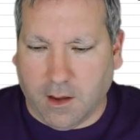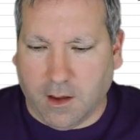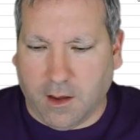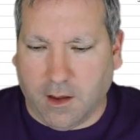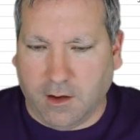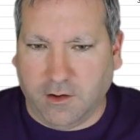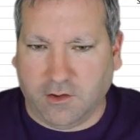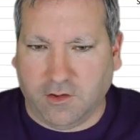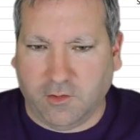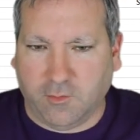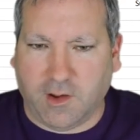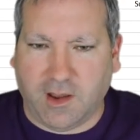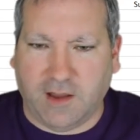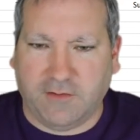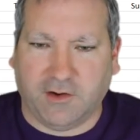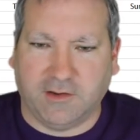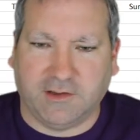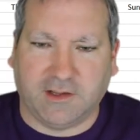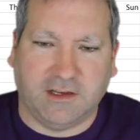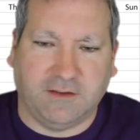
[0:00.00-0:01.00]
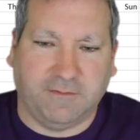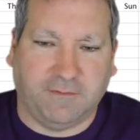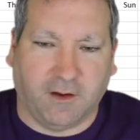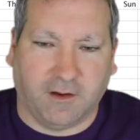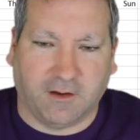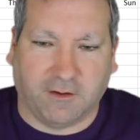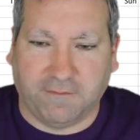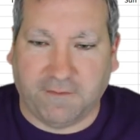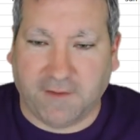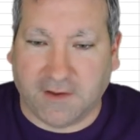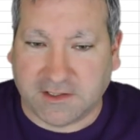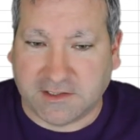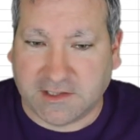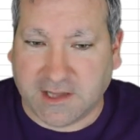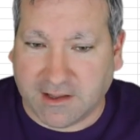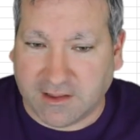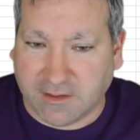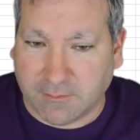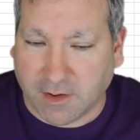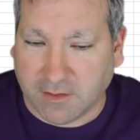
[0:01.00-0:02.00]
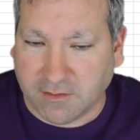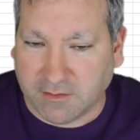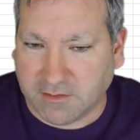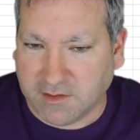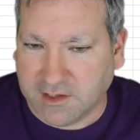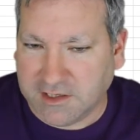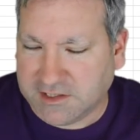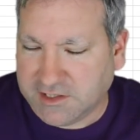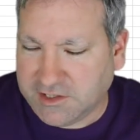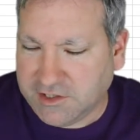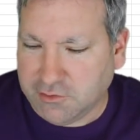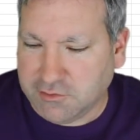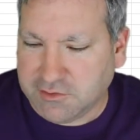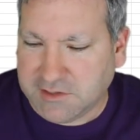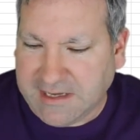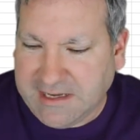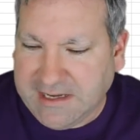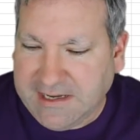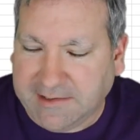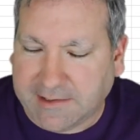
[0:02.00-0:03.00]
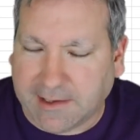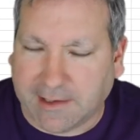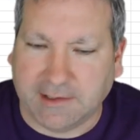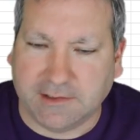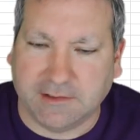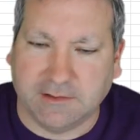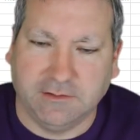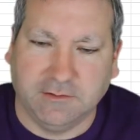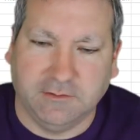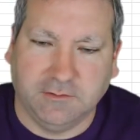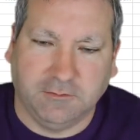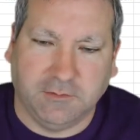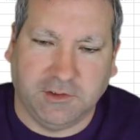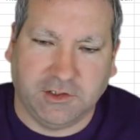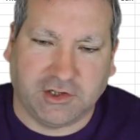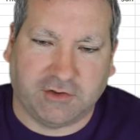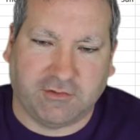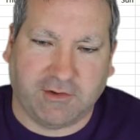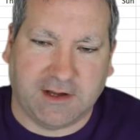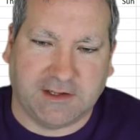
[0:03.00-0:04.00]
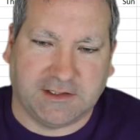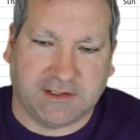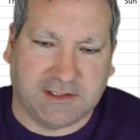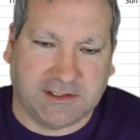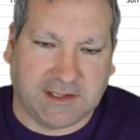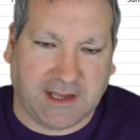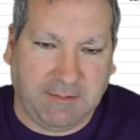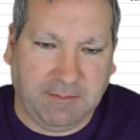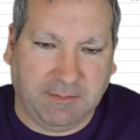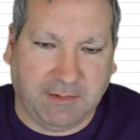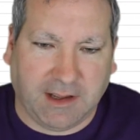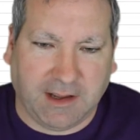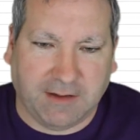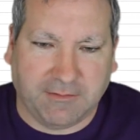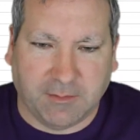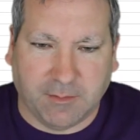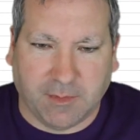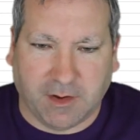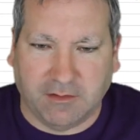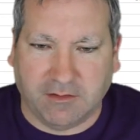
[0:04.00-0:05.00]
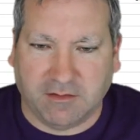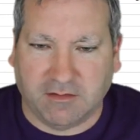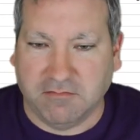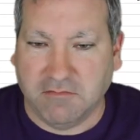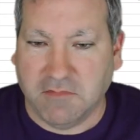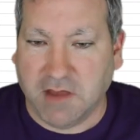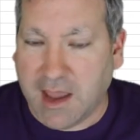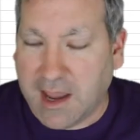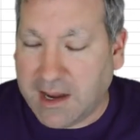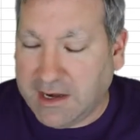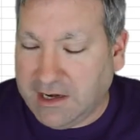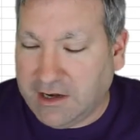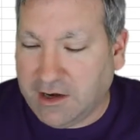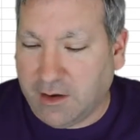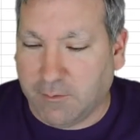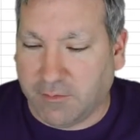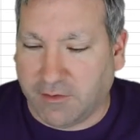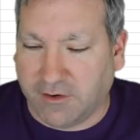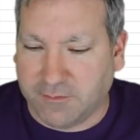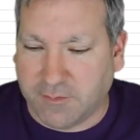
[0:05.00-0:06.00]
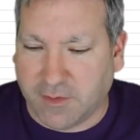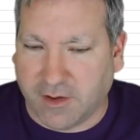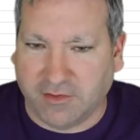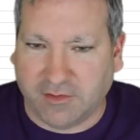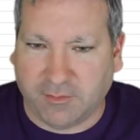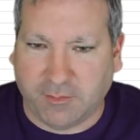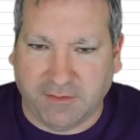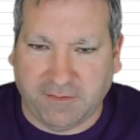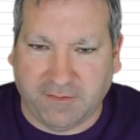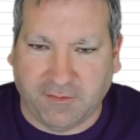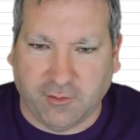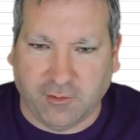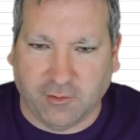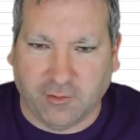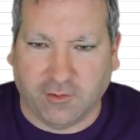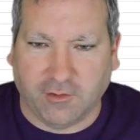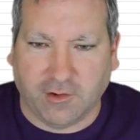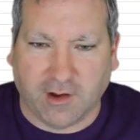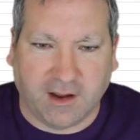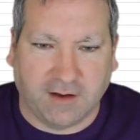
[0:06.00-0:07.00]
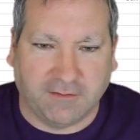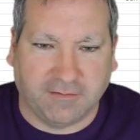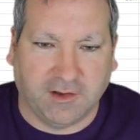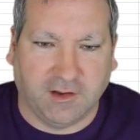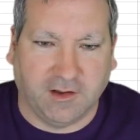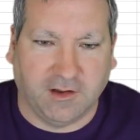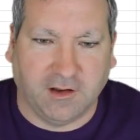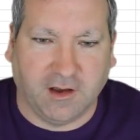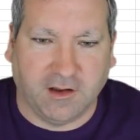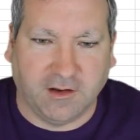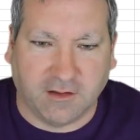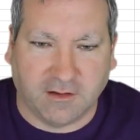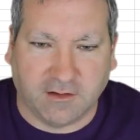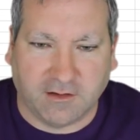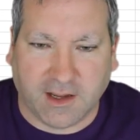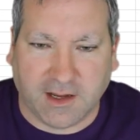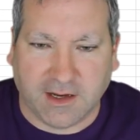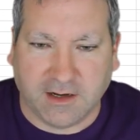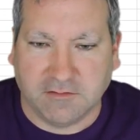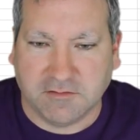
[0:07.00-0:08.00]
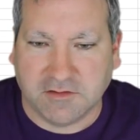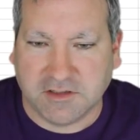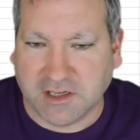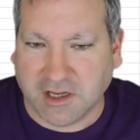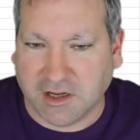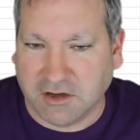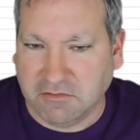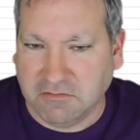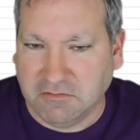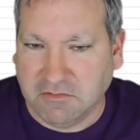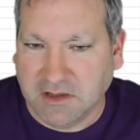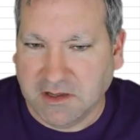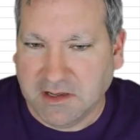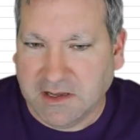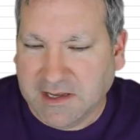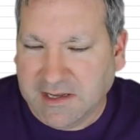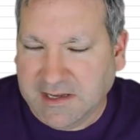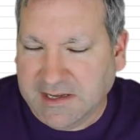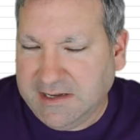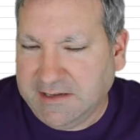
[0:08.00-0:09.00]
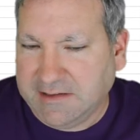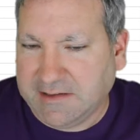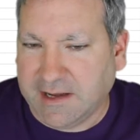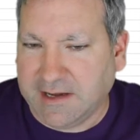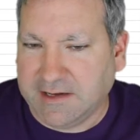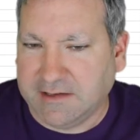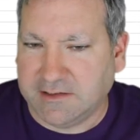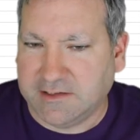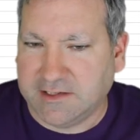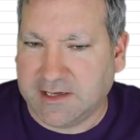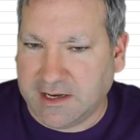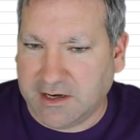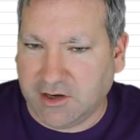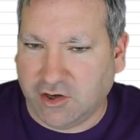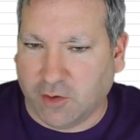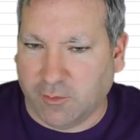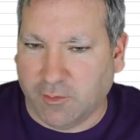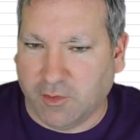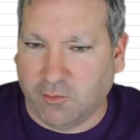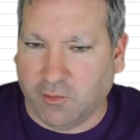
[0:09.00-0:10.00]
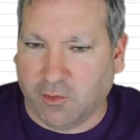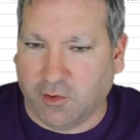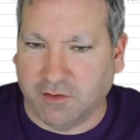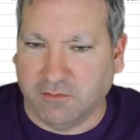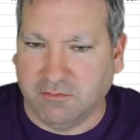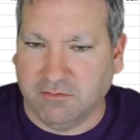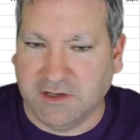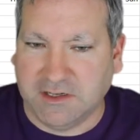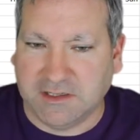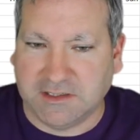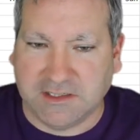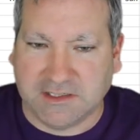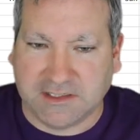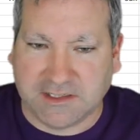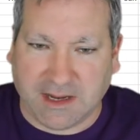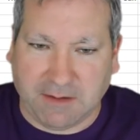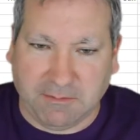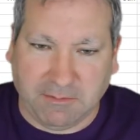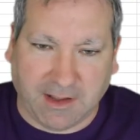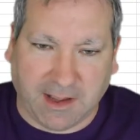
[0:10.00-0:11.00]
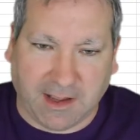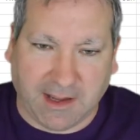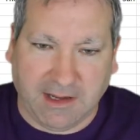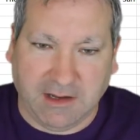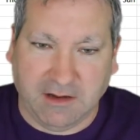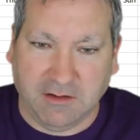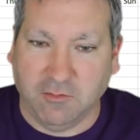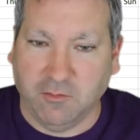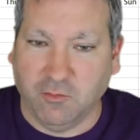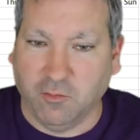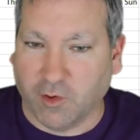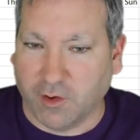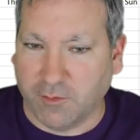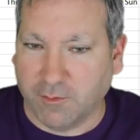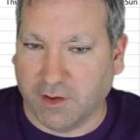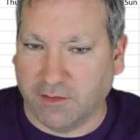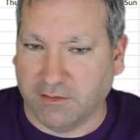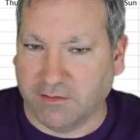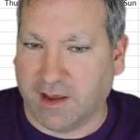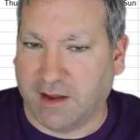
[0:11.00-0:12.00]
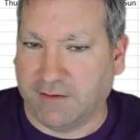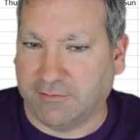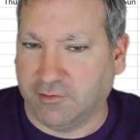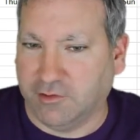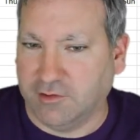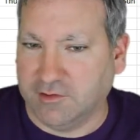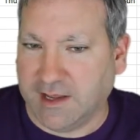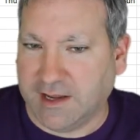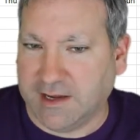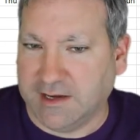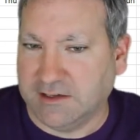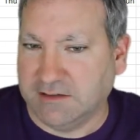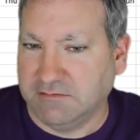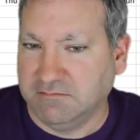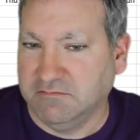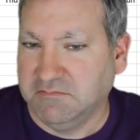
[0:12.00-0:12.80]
Another way of identifying a fixed day of the month is to use EDATE, which creates the same day of the month any number of months before or after another date. So EDATE date, 1 is the same day 1 month after a date.